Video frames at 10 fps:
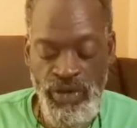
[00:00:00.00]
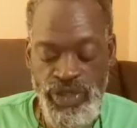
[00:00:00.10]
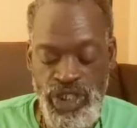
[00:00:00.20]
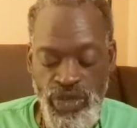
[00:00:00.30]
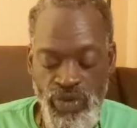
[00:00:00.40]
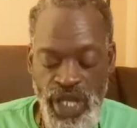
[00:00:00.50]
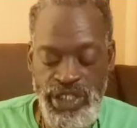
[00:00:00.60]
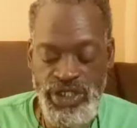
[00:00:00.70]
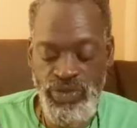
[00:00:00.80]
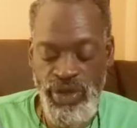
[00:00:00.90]
Virginia
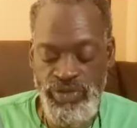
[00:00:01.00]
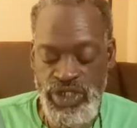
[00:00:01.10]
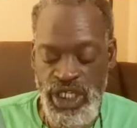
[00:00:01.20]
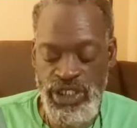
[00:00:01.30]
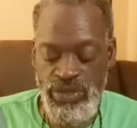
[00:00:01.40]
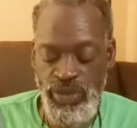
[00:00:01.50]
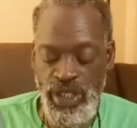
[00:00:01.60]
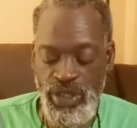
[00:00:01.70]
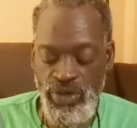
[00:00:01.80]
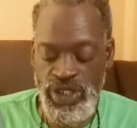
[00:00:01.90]
Rogers, Reverend Jane
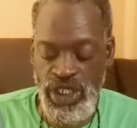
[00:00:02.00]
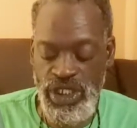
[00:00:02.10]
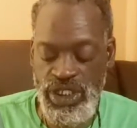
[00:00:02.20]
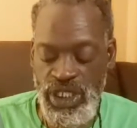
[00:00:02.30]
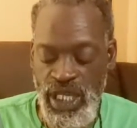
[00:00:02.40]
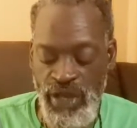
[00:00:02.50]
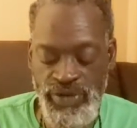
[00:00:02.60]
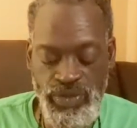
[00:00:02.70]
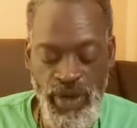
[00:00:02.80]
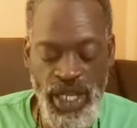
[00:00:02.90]
Smith, Lewis Henderson,
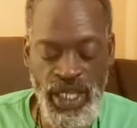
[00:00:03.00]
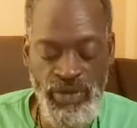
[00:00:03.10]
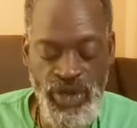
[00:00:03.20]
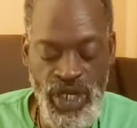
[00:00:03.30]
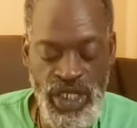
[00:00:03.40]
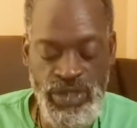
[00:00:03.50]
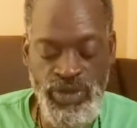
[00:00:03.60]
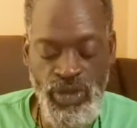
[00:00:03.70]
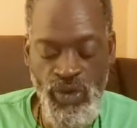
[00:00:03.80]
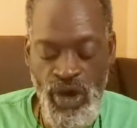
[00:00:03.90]
Calvin Spratling, Mary
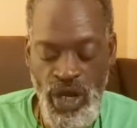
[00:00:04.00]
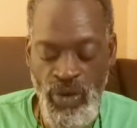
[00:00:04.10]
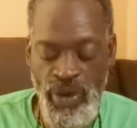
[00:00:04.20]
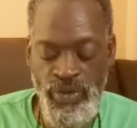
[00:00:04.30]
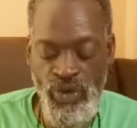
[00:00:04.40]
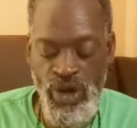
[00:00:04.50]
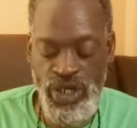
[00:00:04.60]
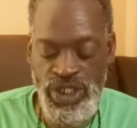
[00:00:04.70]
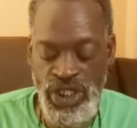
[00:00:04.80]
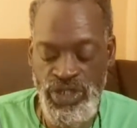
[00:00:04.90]
Elizabeth Walker, Raymond
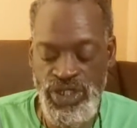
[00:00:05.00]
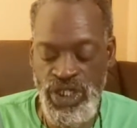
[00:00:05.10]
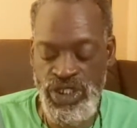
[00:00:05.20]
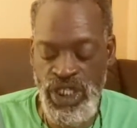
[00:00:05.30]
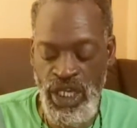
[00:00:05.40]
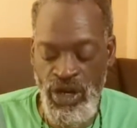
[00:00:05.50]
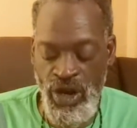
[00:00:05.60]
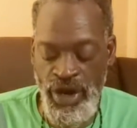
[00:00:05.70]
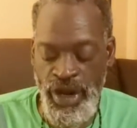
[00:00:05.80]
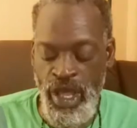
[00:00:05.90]
Walker Sr., Sarah Jane
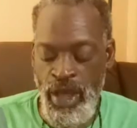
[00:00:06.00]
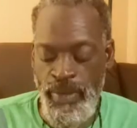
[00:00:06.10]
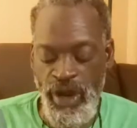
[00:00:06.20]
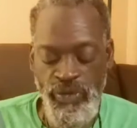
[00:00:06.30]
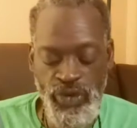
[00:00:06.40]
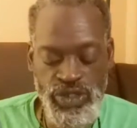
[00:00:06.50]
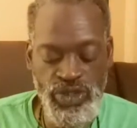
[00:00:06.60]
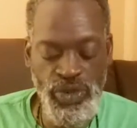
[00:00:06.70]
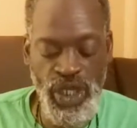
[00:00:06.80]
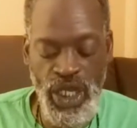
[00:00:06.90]
Carter, Michael Ford
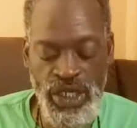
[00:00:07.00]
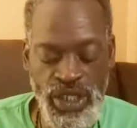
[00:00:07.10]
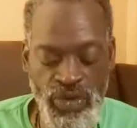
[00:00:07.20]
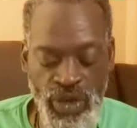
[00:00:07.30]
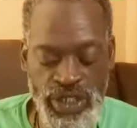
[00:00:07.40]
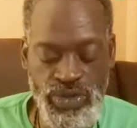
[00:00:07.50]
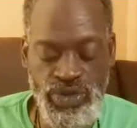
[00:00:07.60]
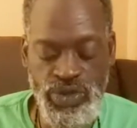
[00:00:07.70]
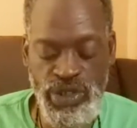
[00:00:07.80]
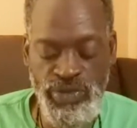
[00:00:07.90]
Jr., Kellen D. Russell,
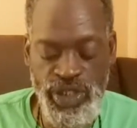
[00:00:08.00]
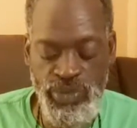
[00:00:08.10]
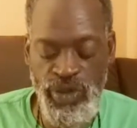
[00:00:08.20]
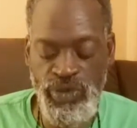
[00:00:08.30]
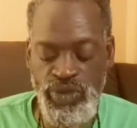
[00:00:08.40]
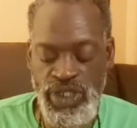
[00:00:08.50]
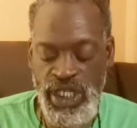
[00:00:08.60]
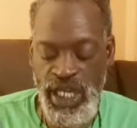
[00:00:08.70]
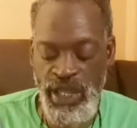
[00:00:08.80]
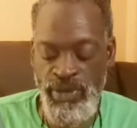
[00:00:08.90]
Susie B. Smith, Teresa
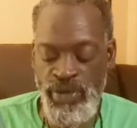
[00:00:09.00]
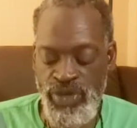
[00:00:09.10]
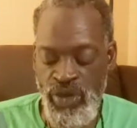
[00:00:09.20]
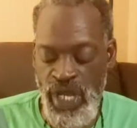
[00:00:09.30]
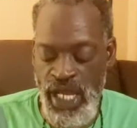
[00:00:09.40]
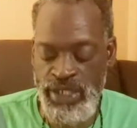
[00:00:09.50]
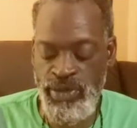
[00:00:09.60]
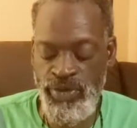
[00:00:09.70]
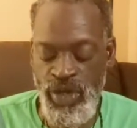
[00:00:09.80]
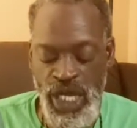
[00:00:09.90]
Clay, Melvin Del Hodge,
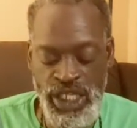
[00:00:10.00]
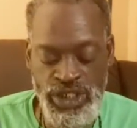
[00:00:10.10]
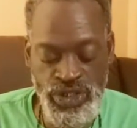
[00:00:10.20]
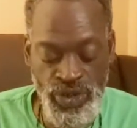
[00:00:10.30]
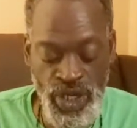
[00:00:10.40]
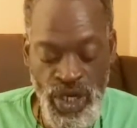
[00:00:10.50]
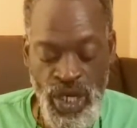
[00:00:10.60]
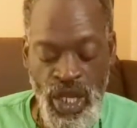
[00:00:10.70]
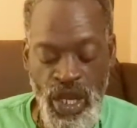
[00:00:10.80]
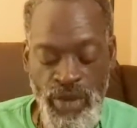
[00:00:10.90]
Jr.,
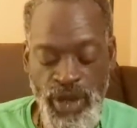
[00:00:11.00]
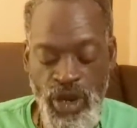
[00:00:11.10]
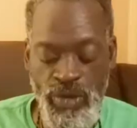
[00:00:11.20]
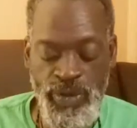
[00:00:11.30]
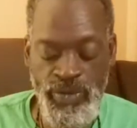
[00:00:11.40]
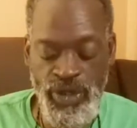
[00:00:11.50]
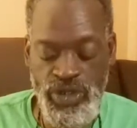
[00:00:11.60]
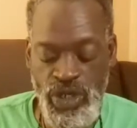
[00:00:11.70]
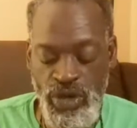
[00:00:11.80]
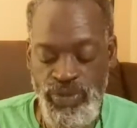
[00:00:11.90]
Herman Copeland,
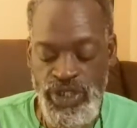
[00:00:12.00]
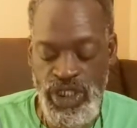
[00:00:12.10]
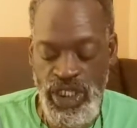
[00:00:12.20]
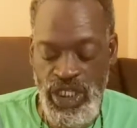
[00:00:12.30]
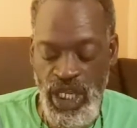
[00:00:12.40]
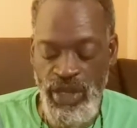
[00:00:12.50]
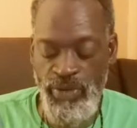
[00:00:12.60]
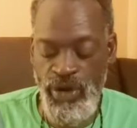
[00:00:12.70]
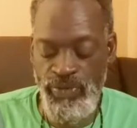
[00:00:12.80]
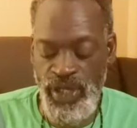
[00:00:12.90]
Mildred Copeland, Jenny Clay,
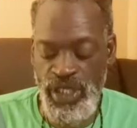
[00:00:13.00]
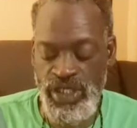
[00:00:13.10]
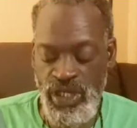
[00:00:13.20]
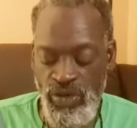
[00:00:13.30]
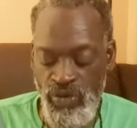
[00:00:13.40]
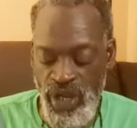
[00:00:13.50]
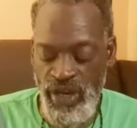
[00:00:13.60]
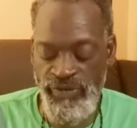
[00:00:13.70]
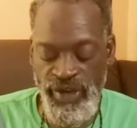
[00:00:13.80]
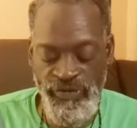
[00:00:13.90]
Bert Beatty, Sarah Well,
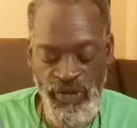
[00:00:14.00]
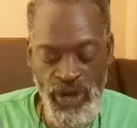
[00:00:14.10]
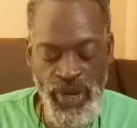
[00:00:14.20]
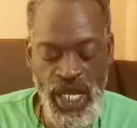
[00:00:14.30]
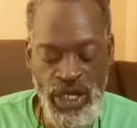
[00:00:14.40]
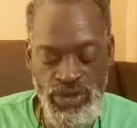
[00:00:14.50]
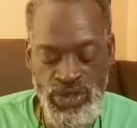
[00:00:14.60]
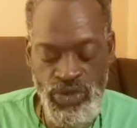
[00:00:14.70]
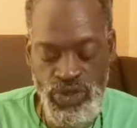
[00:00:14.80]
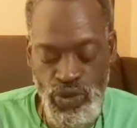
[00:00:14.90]
Levita Farmer,
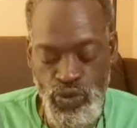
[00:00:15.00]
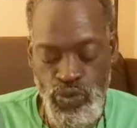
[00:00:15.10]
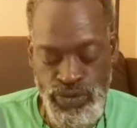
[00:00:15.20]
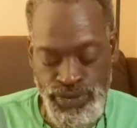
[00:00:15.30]
Agoso Sue,